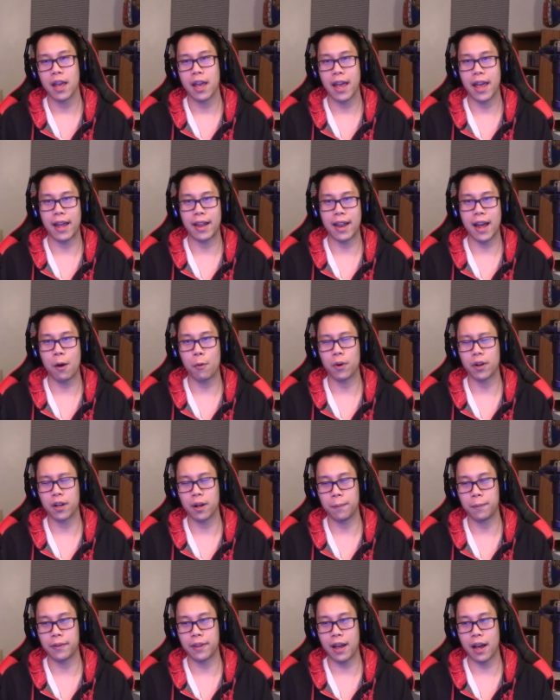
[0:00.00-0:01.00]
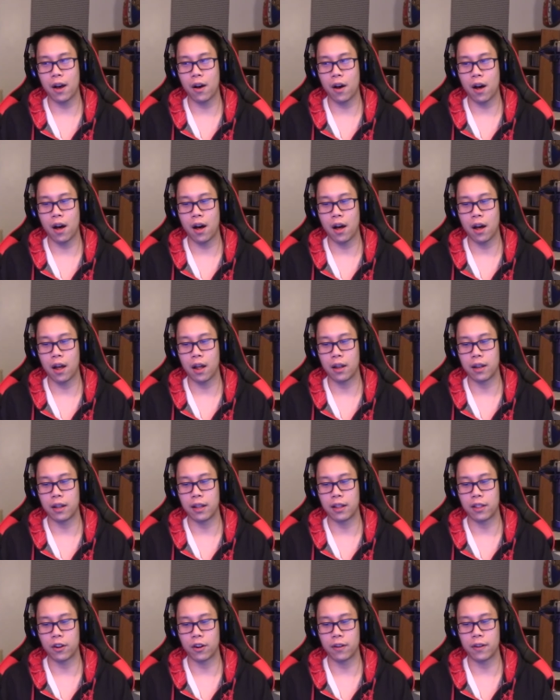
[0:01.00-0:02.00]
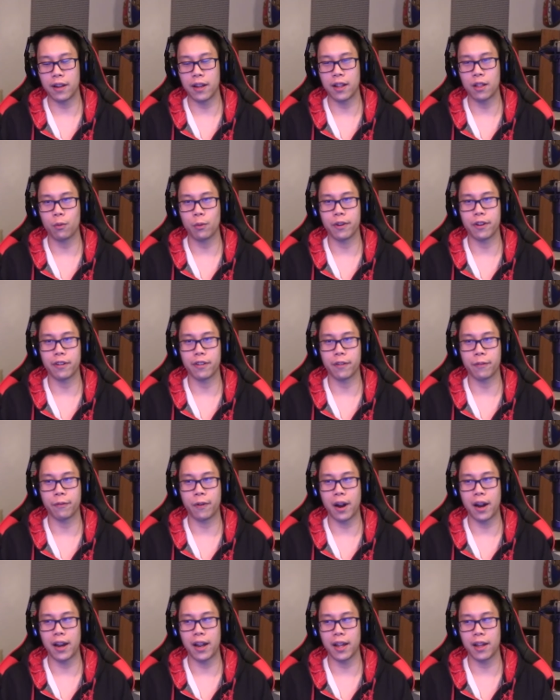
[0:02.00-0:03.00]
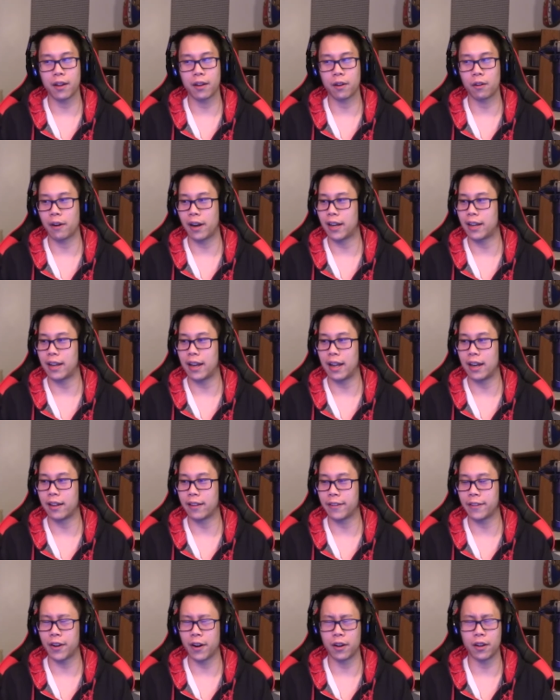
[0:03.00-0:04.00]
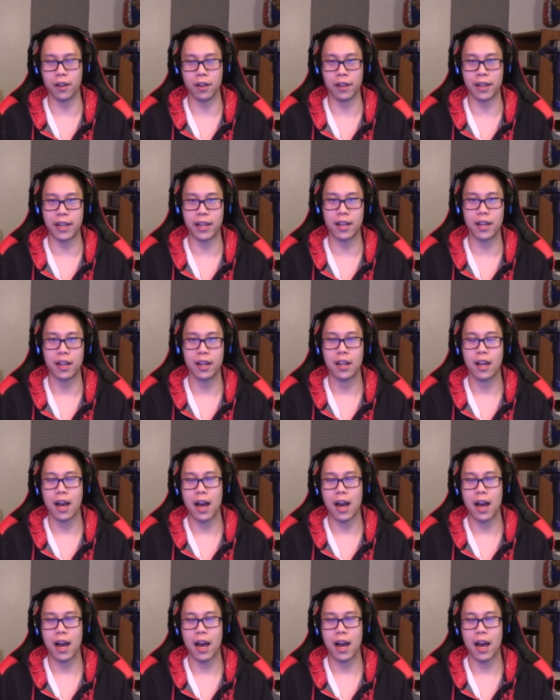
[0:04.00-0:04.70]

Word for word: And that one comes out on the 13th, which is a Friday. Great day to start the league.